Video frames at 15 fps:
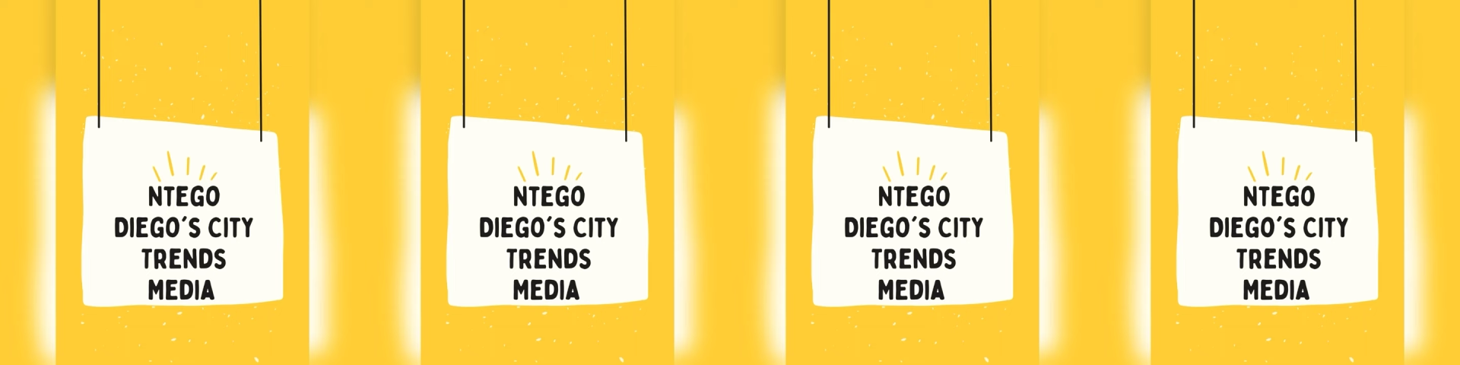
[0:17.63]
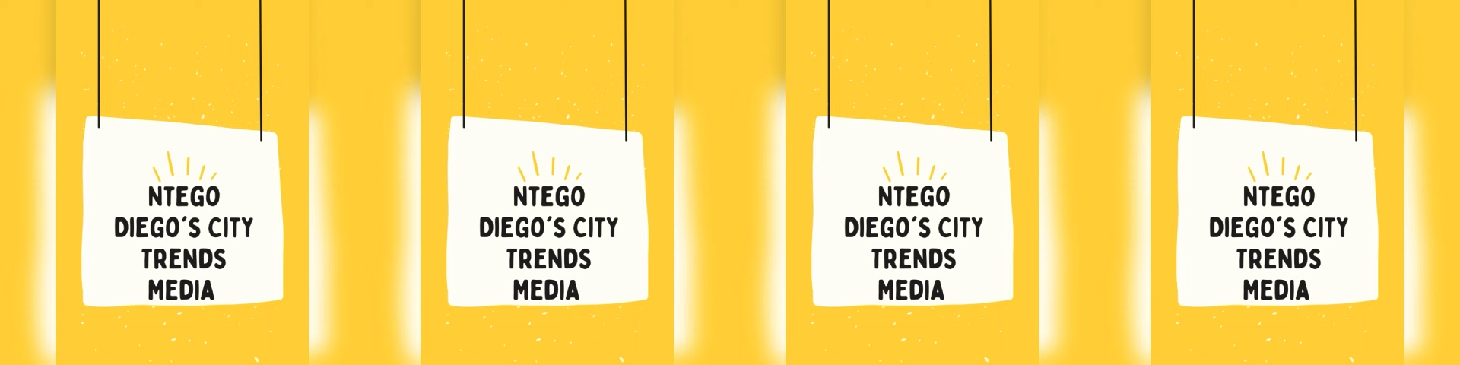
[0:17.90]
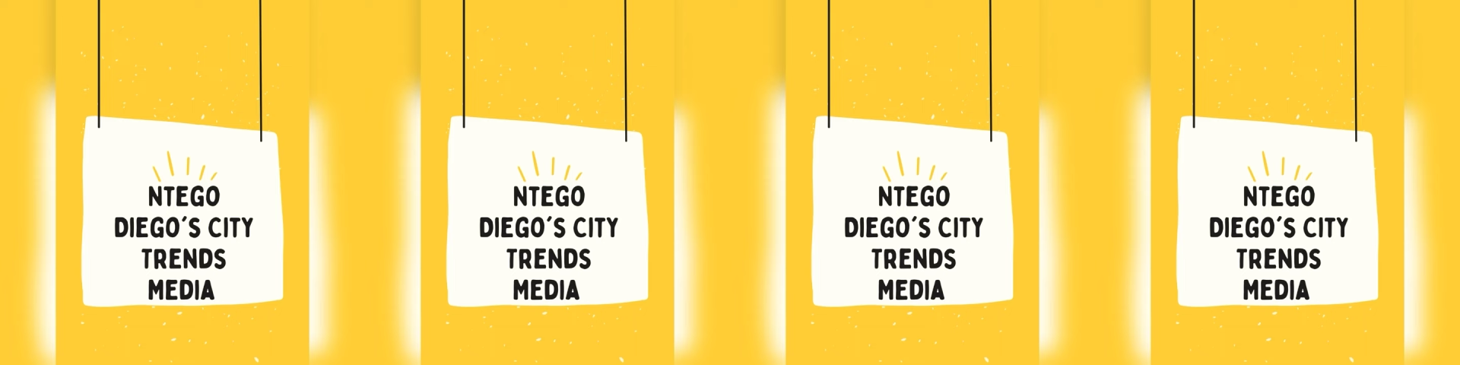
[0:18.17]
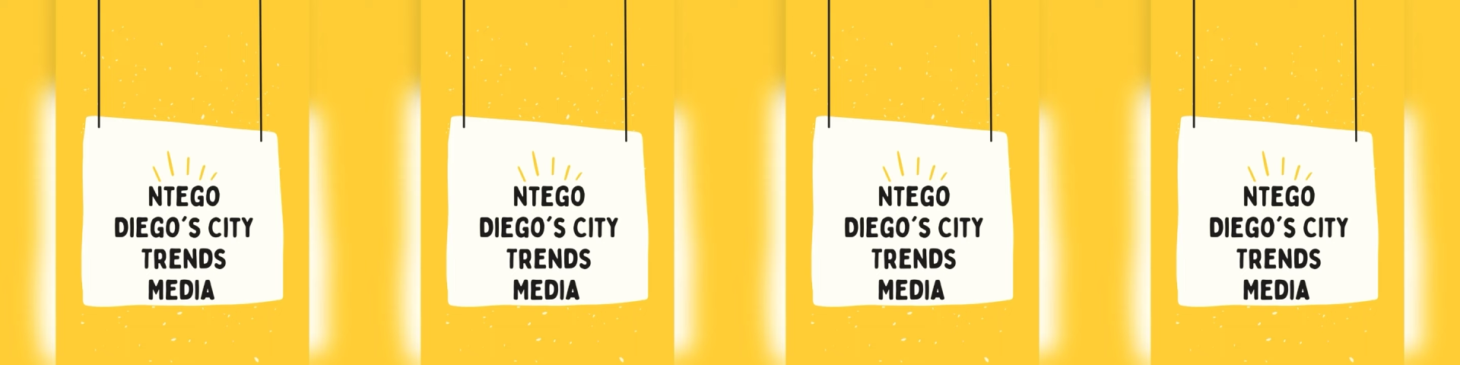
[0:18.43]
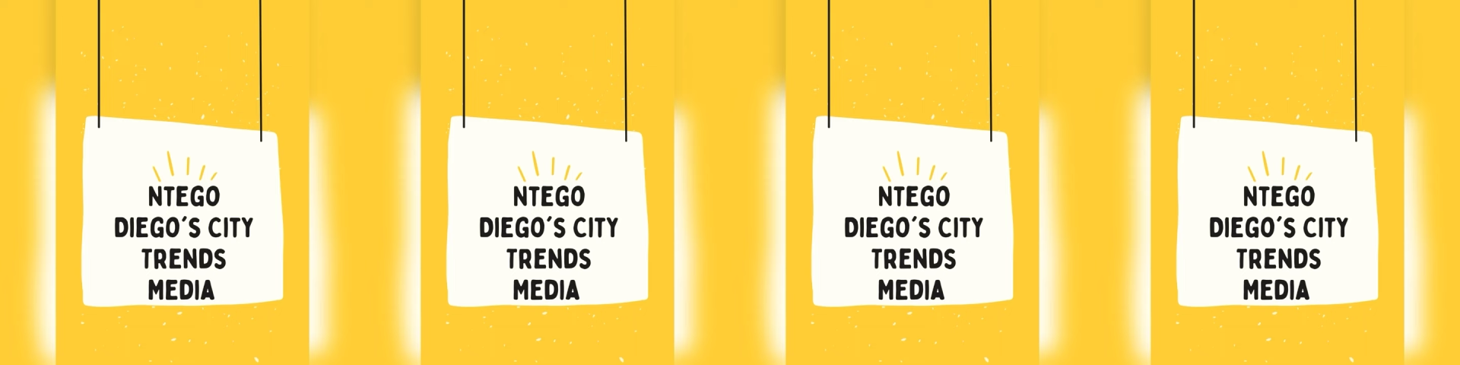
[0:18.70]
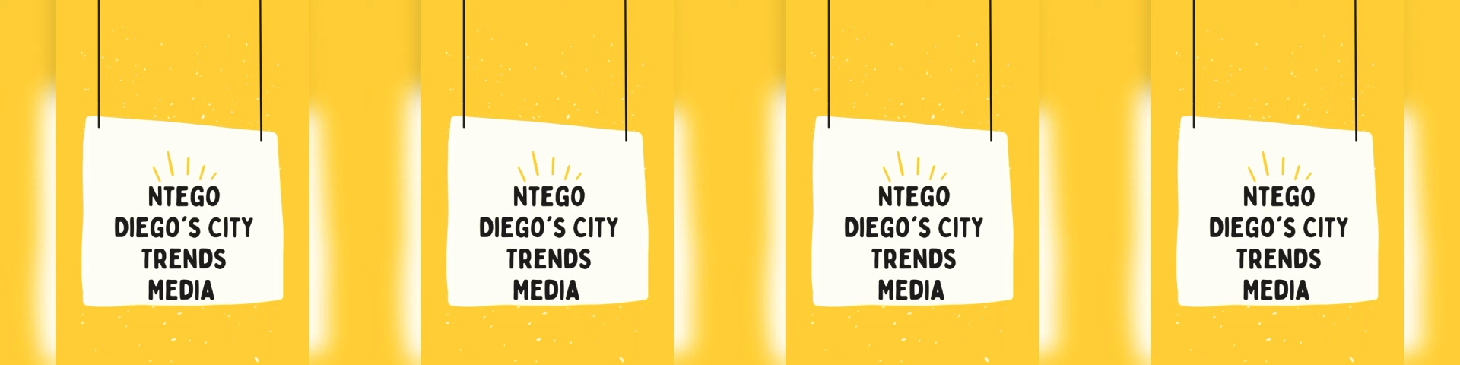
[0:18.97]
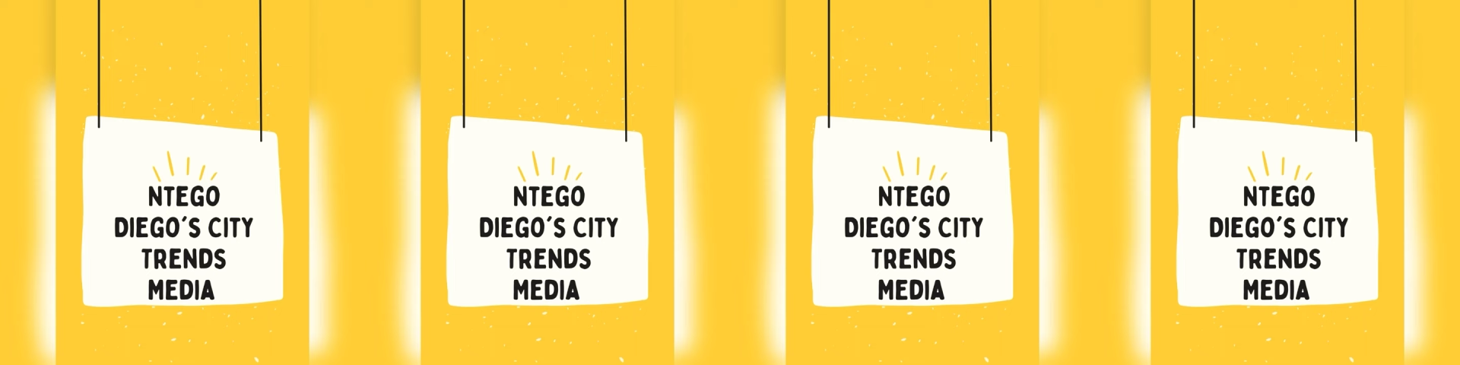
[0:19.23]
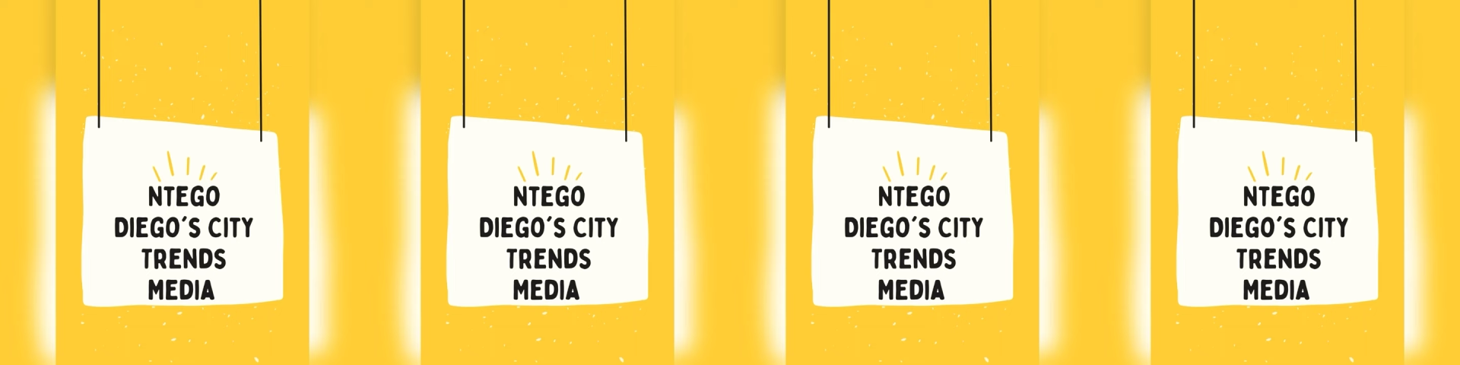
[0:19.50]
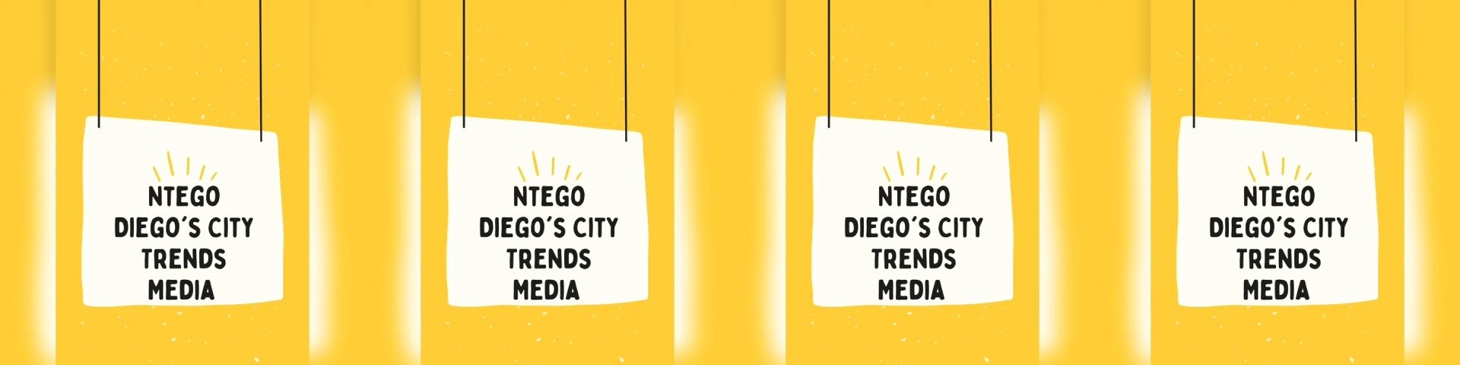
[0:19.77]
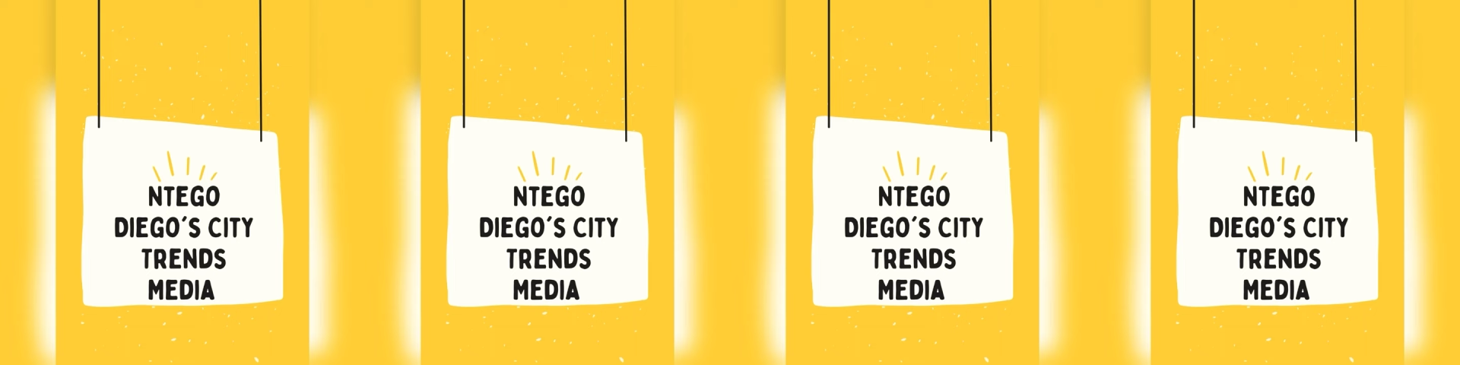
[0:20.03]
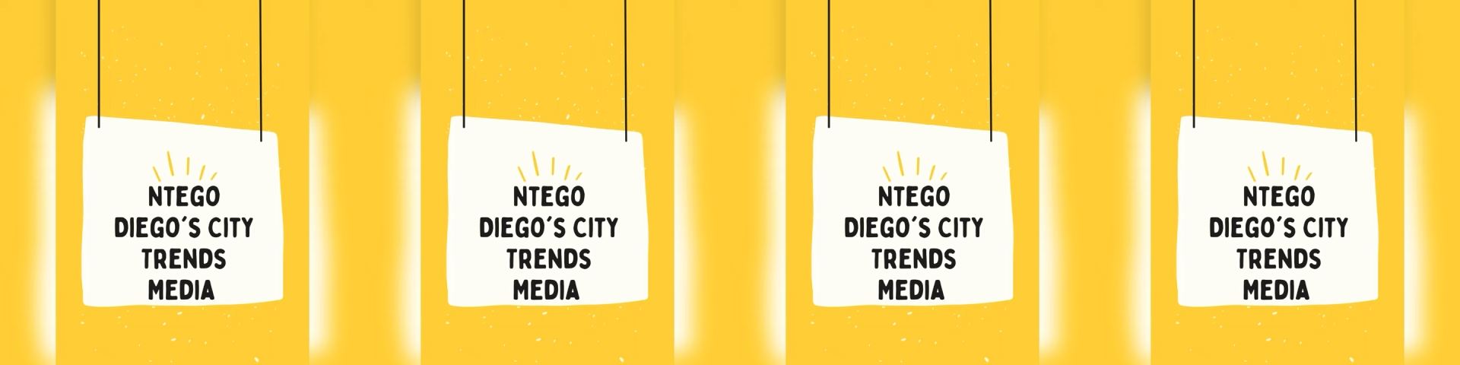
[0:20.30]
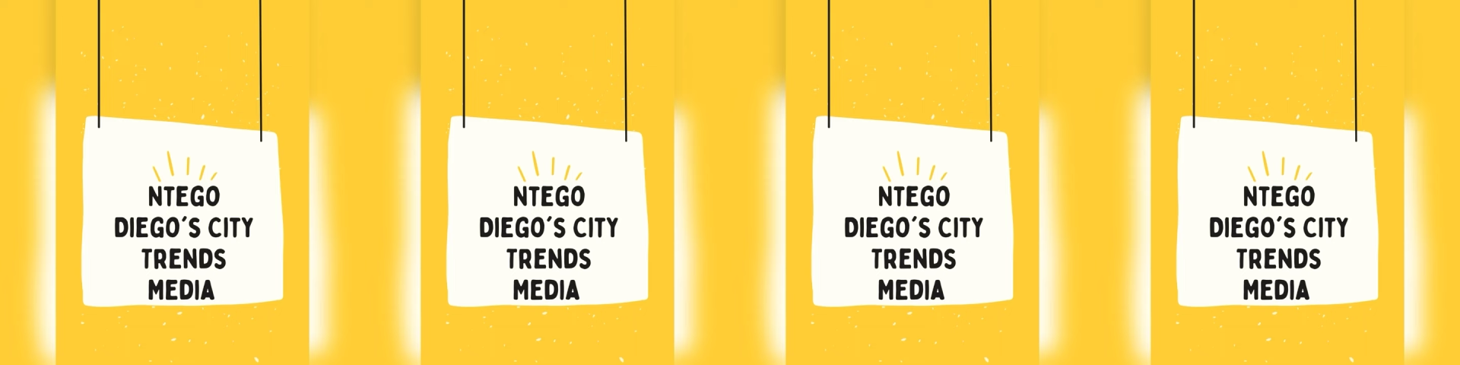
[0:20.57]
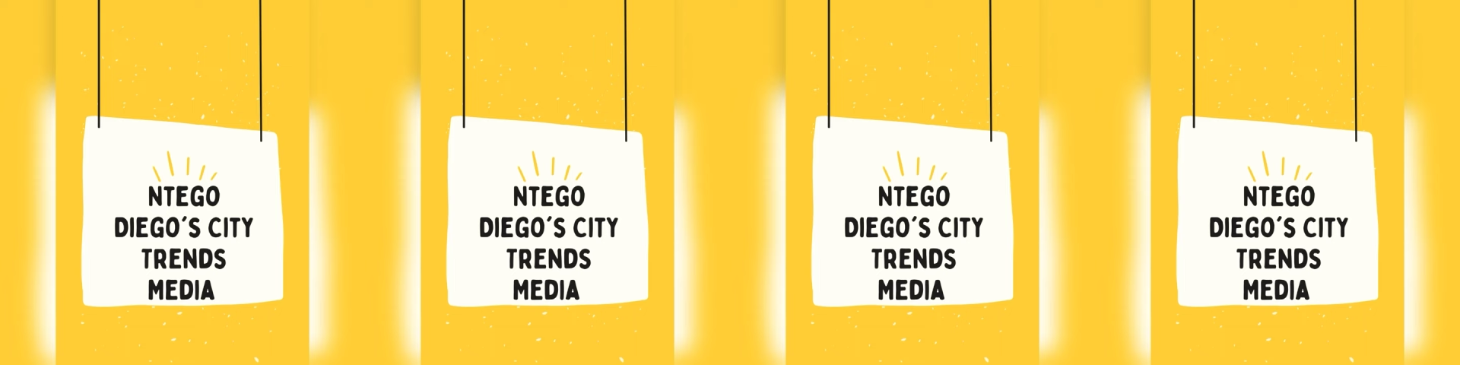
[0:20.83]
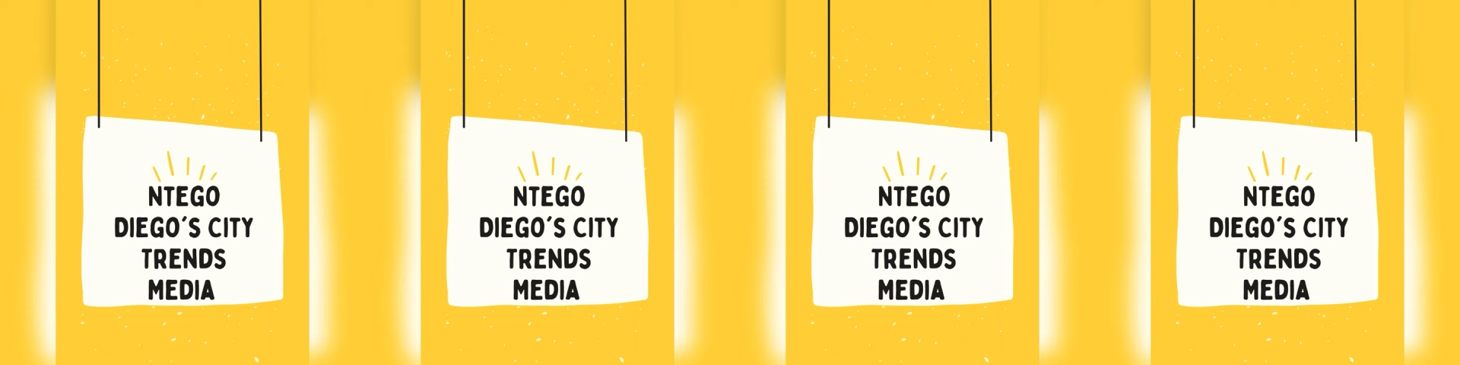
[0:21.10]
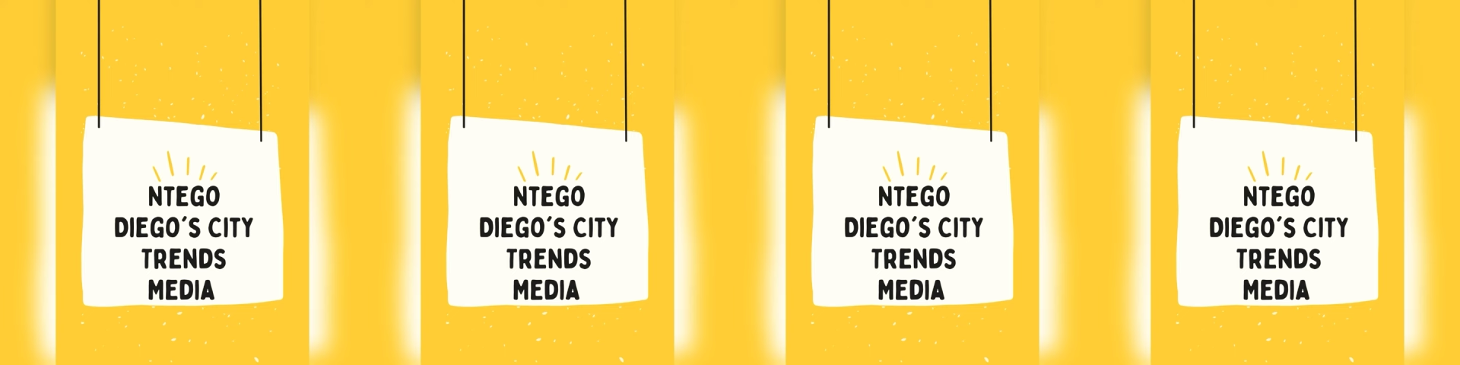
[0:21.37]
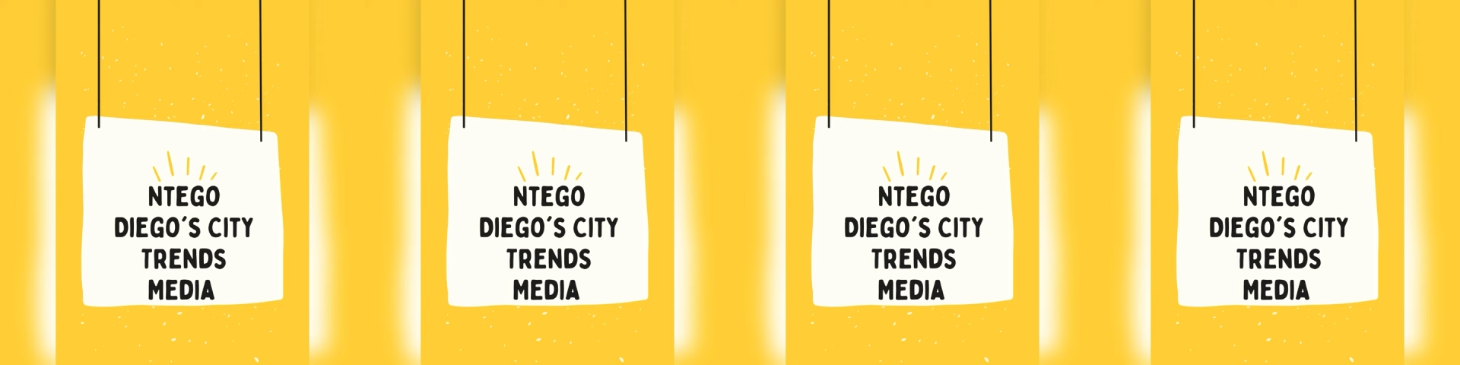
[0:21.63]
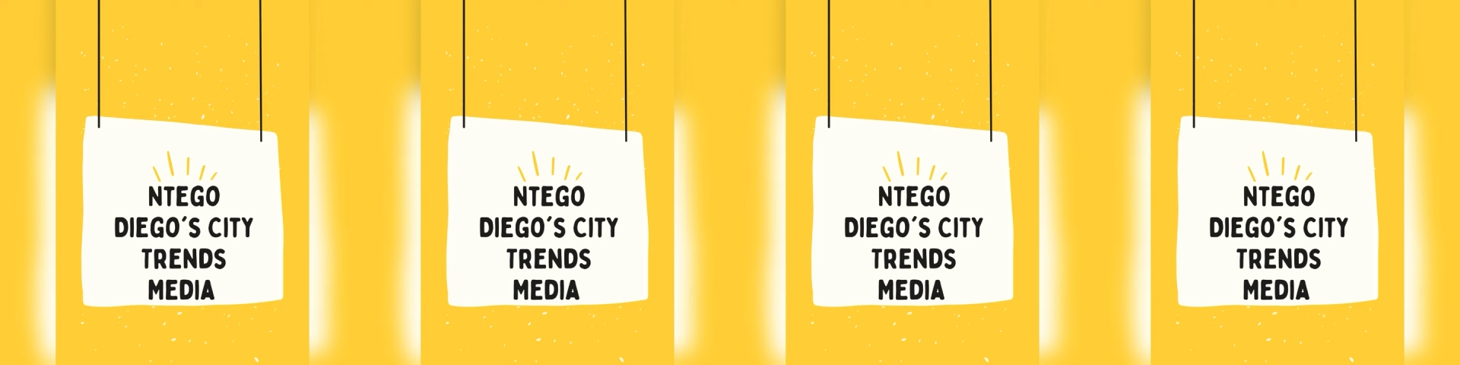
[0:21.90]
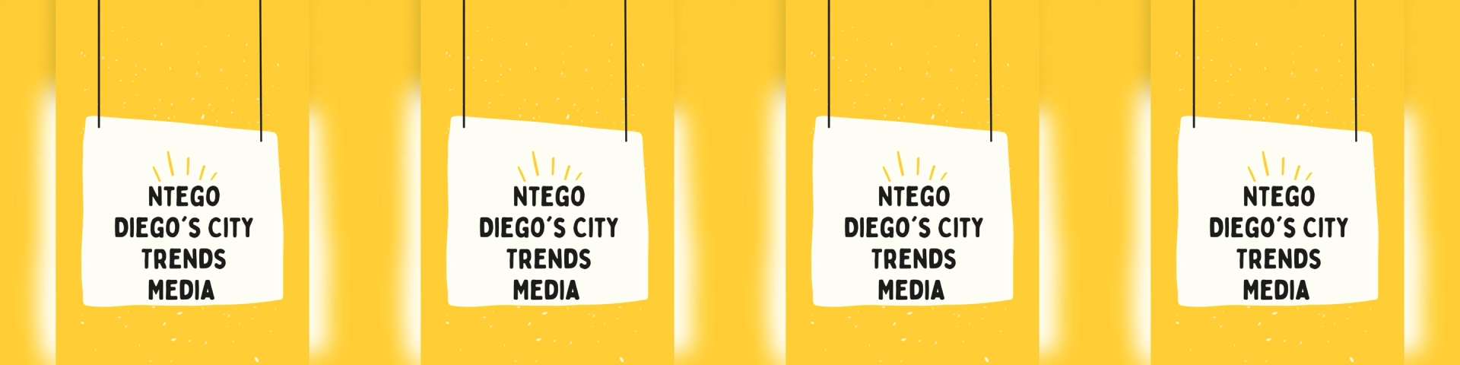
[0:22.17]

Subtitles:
Nobody's mouth can be seen.